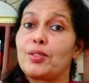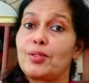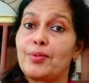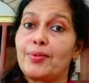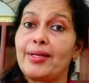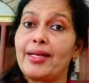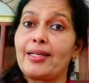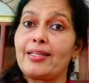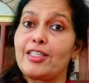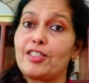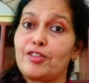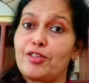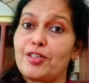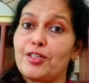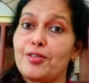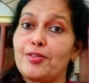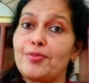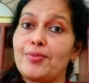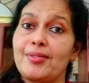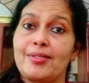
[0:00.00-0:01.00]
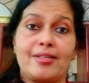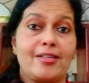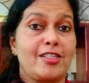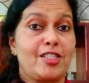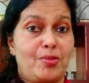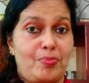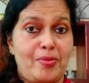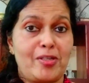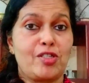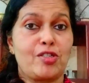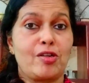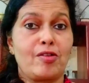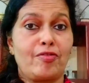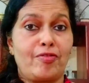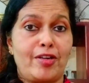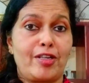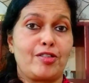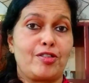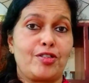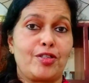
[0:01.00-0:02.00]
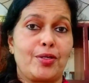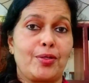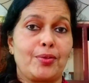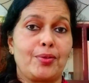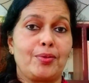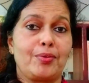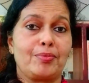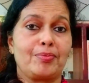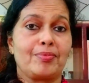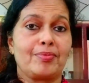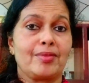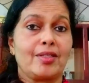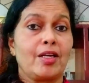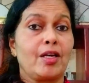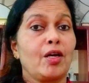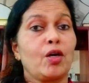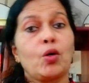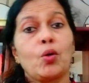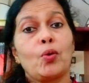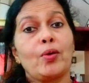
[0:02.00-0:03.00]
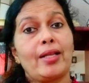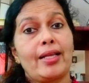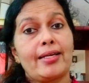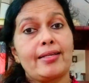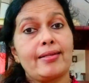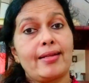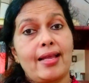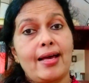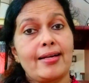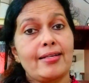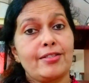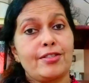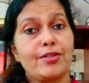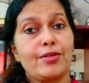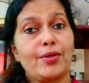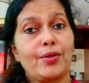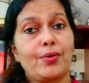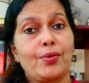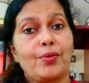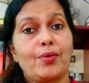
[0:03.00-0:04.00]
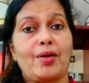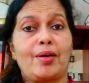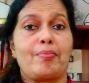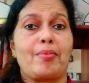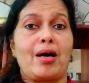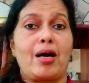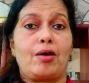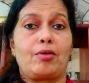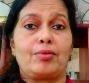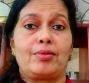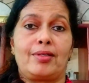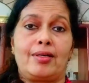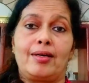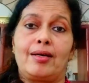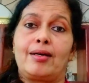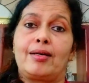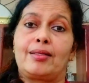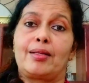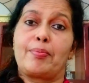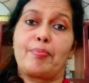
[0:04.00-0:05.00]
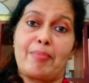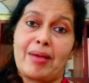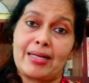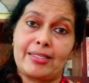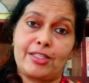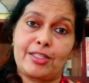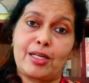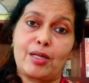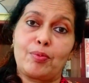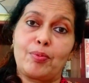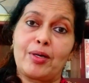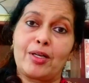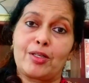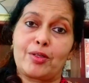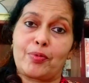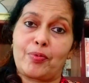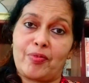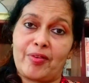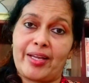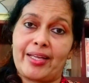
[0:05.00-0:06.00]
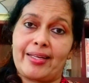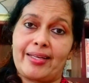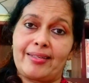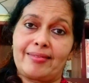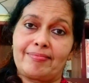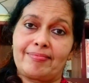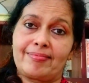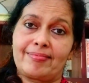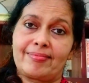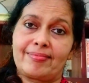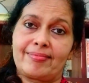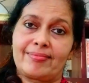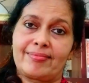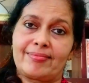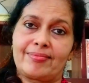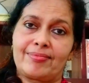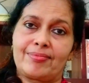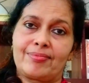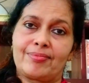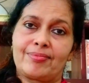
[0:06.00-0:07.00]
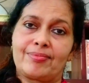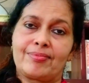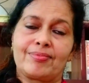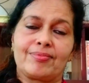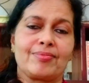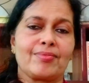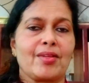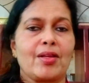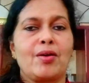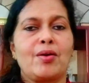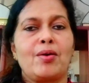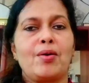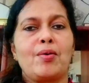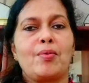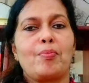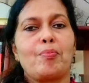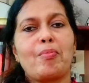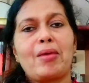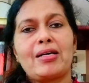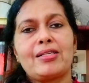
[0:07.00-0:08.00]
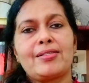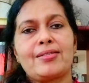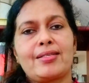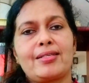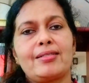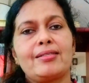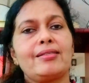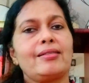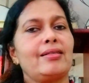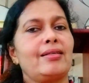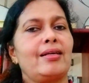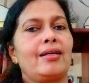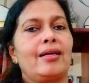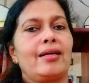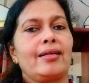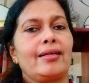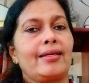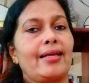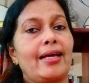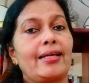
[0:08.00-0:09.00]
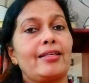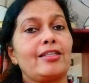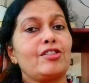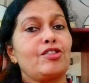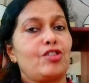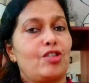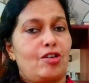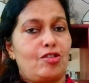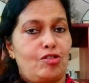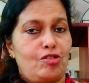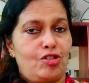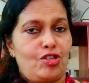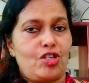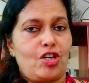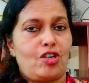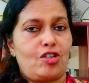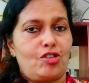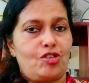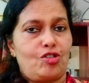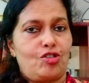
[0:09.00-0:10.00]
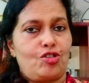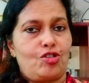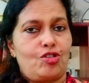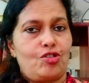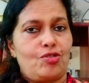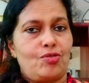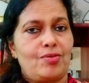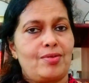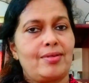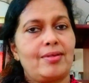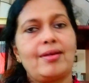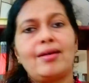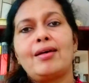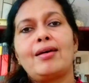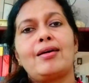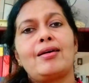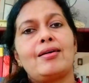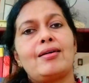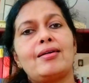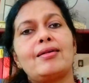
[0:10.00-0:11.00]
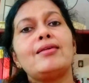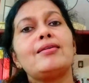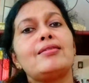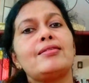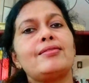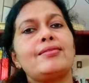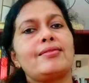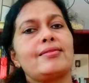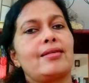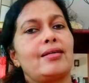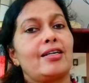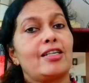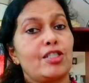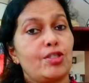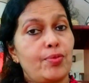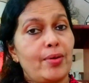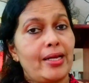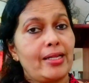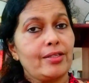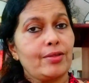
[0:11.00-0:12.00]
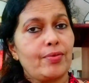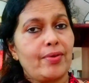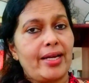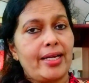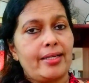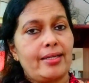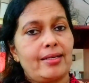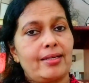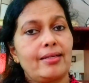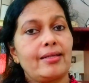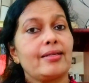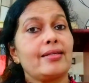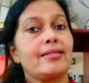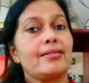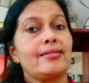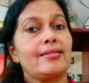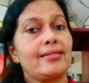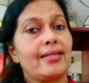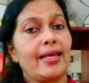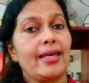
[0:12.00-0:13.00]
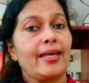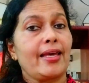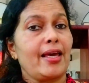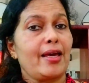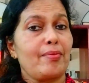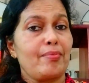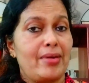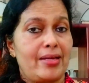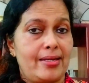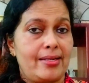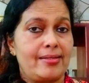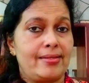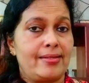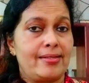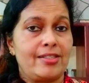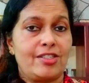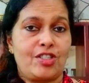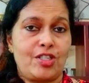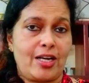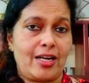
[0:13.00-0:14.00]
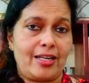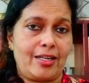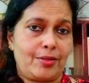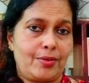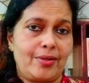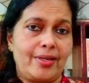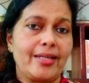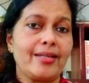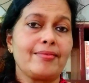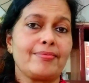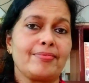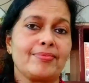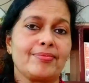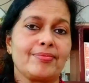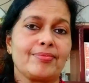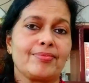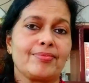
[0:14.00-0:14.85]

Today I'll introduce a special friend to you who will enlighten you about the magical world of reading. Master Kenneth John George is a 12th grader in CK MNSS Chalakudy.